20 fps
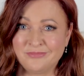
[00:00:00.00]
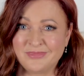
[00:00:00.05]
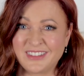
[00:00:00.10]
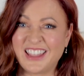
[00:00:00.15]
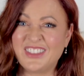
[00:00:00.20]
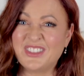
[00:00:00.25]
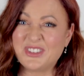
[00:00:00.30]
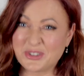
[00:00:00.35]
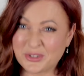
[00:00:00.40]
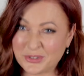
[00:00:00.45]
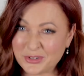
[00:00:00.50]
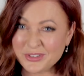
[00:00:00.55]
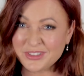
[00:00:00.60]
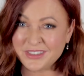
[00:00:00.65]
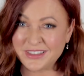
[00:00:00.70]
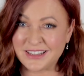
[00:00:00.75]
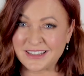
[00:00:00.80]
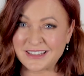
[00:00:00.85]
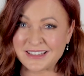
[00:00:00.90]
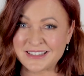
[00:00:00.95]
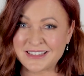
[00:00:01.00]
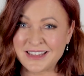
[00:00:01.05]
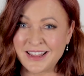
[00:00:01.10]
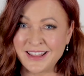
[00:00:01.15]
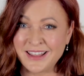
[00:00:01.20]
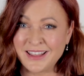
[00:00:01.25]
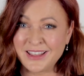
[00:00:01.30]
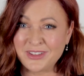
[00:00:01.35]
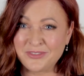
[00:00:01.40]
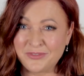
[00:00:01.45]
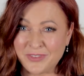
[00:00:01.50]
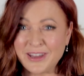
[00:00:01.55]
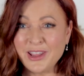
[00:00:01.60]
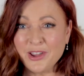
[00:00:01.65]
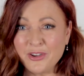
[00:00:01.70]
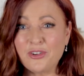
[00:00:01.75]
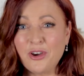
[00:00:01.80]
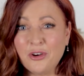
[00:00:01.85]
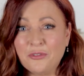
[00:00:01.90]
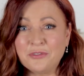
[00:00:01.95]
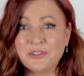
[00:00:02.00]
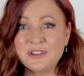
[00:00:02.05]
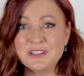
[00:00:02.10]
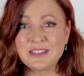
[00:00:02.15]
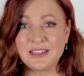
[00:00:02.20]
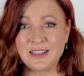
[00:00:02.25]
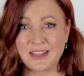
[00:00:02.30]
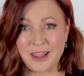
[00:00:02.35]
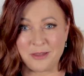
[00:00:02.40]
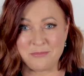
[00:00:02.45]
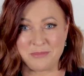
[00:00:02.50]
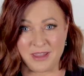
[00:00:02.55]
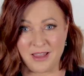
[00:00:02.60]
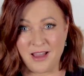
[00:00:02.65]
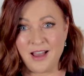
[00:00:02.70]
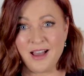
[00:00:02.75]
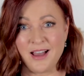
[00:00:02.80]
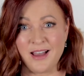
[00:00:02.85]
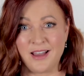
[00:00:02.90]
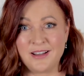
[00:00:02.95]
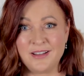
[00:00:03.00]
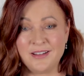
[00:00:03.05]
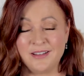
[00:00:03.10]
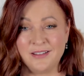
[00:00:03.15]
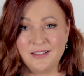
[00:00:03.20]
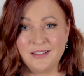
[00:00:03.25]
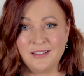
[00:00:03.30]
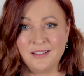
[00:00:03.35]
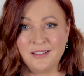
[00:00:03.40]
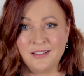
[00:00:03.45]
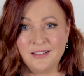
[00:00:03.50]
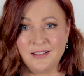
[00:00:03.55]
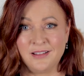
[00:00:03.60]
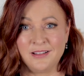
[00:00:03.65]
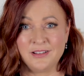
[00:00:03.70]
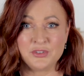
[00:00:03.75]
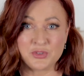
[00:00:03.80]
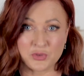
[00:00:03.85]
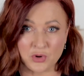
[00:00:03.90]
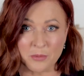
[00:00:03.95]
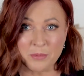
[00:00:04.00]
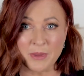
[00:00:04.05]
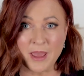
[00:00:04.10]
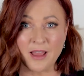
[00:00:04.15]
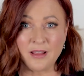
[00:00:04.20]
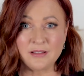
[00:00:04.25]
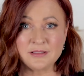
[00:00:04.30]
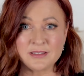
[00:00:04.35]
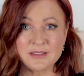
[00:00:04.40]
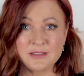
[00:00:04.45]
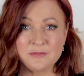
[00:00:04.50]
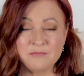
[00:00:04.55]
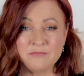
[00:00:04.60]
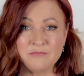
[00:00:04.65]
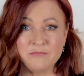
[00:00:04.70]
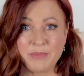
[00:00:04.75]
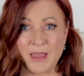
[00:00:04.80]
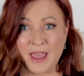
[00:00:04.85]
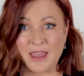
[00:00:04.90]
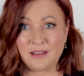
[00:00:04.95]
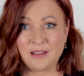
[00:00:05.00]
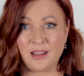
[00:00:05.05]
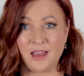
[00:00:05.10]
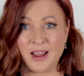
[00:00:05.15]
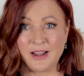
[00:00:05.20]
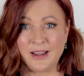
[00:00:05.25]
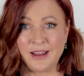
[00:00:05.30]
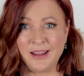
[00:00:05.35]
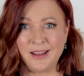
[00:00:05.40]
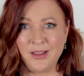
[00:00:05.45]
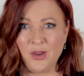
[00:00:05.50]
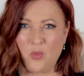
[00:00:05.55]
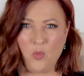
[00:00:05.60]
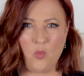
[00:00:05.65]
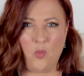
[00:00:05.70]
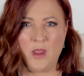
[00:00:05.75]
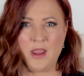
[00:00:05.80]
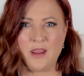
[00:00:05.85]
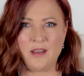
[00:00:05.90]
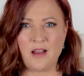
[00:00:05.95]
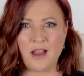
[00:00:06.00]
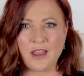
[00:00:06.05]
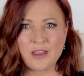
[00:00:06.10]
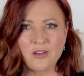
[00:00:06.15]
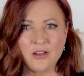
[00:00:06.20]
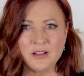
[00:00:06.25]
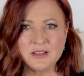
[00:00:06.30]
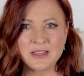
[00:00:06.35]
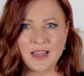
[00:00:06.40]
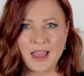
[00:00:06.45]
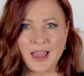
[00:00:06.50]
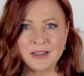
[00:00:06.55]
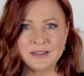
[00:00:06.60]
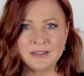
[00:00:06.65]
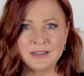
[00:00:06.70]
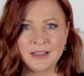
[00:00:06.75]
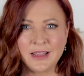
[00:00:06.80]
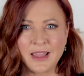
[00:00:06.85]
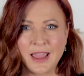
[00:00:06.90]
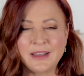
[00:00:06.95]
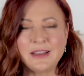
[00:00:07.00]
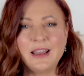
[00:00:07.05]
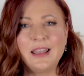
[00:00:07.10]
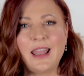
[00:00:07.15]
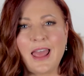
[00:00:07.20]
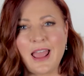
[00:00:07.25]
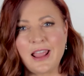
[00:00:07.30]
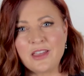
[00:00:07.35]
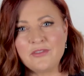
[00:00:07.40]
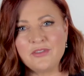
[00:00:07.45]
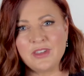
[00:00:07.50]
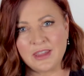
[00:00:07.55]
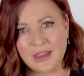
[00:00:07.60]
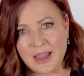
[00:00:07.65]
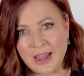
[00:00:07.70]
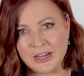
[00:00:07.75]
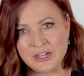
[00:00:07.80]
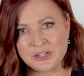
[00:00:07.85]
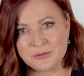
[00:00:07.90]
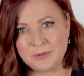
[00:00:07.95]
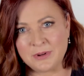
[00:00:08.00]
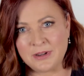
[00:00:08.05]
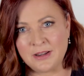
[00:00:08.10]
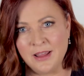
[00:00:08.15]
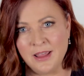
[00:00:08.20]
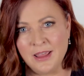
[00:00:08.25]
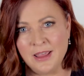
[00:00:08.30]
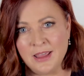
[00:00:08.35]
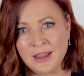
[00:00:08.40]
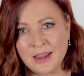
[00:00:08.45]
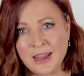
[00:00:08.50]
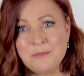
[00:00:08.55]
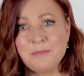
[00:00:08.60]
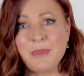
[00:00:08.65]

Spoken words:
And the truth is, video conferencing can be hard. Dropouts, bad lighting, weird eye contact, and a lack of engagement can